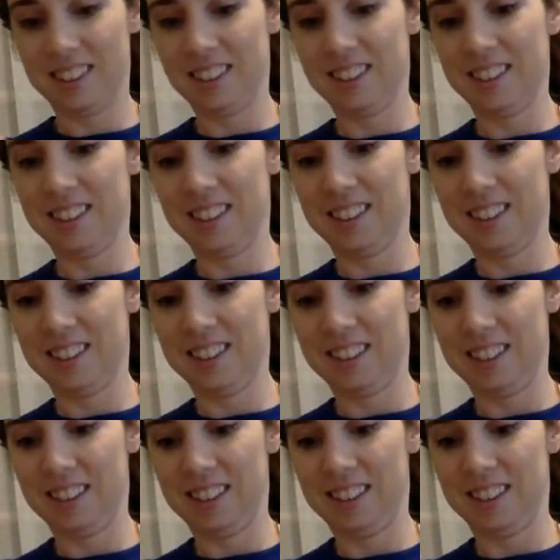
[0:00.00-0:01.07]
this by
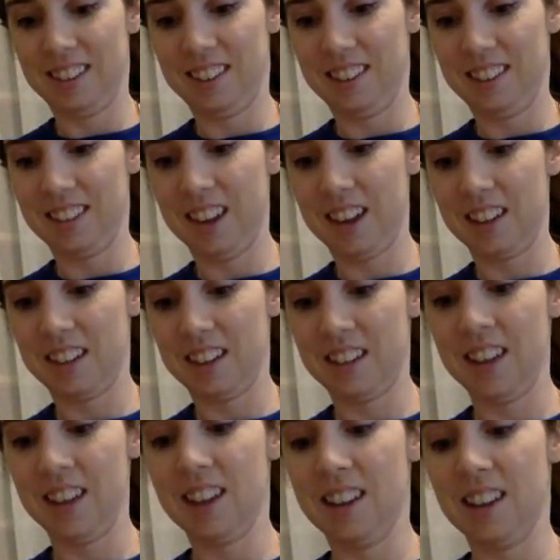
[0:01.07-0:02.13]
hand, which
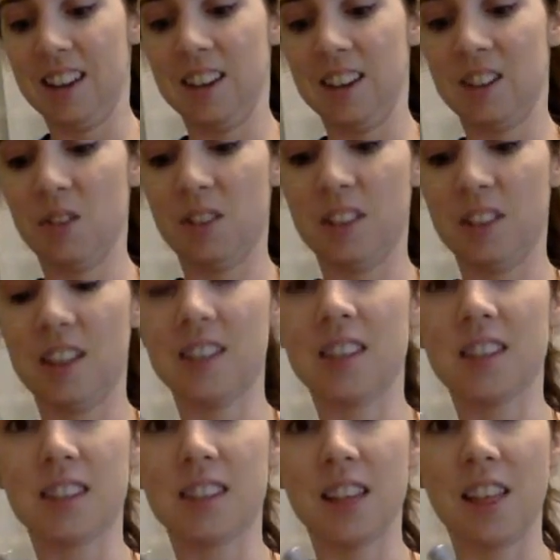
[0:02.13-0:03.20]
was
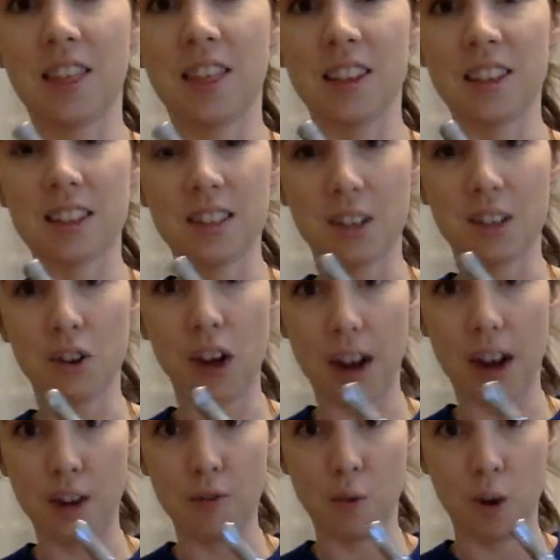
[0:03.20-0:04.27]
This is still
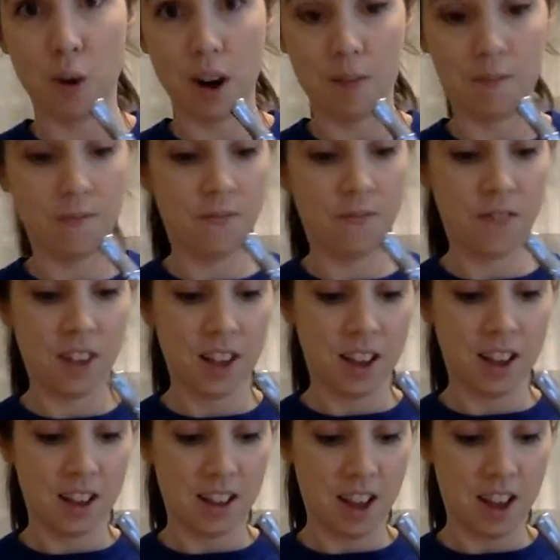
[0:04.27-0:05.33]
kind of warm.
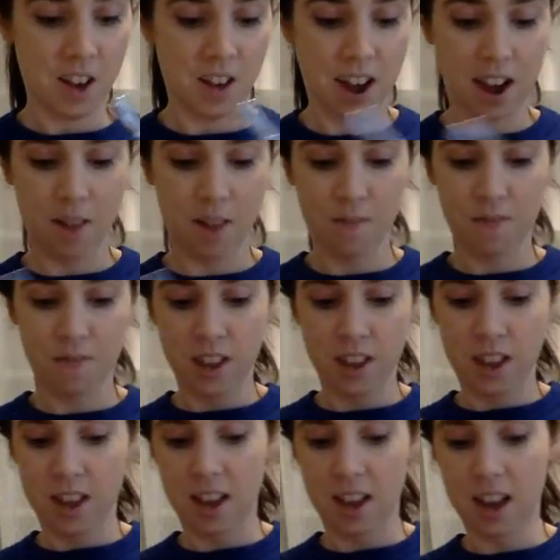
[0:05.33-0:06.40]
Okay.
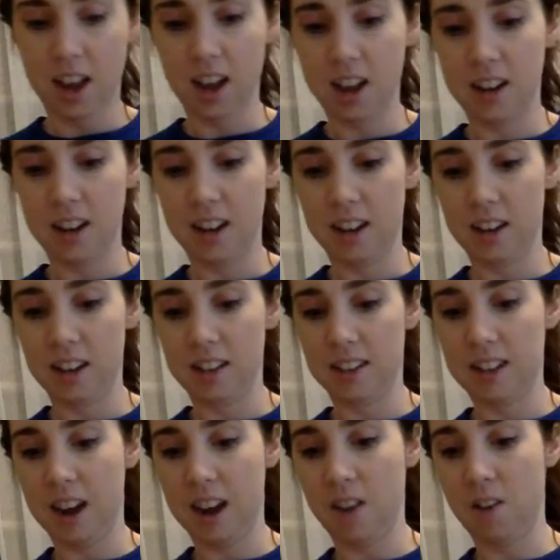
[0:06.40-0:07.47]
And it
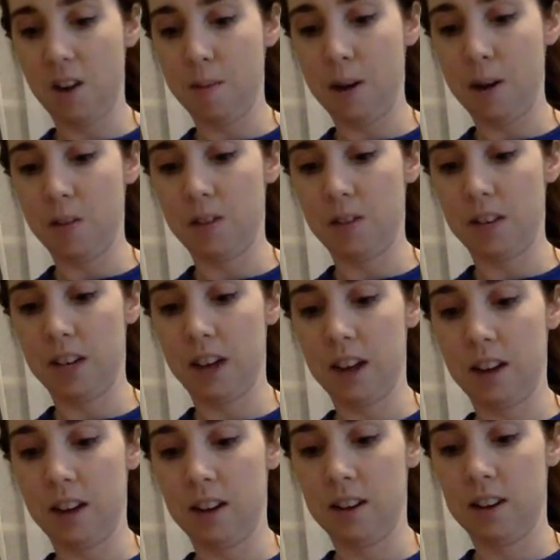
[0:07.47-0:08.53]
is now about to
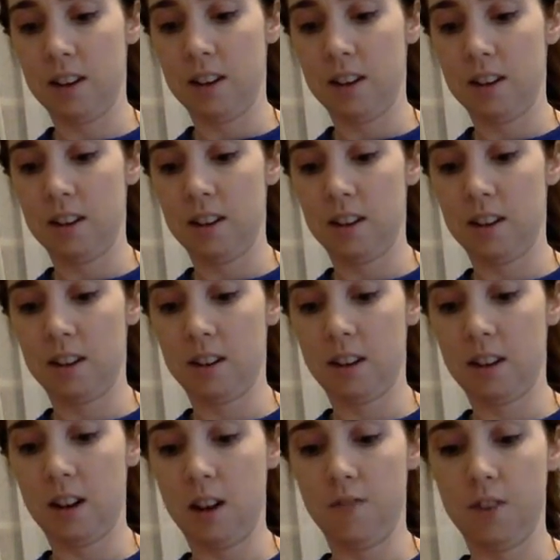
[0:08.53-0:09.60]
get
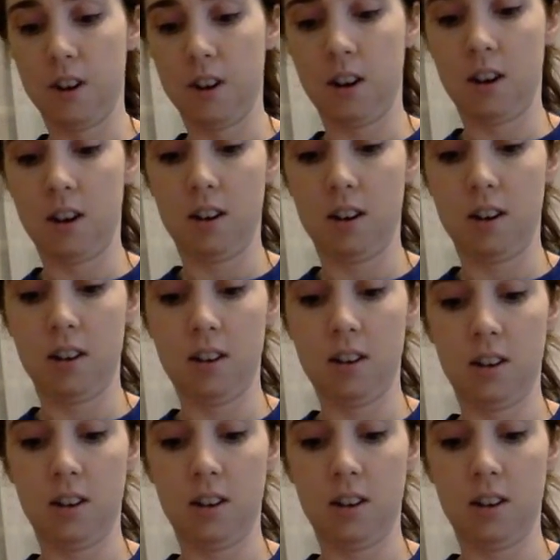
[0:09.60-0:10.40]
covered.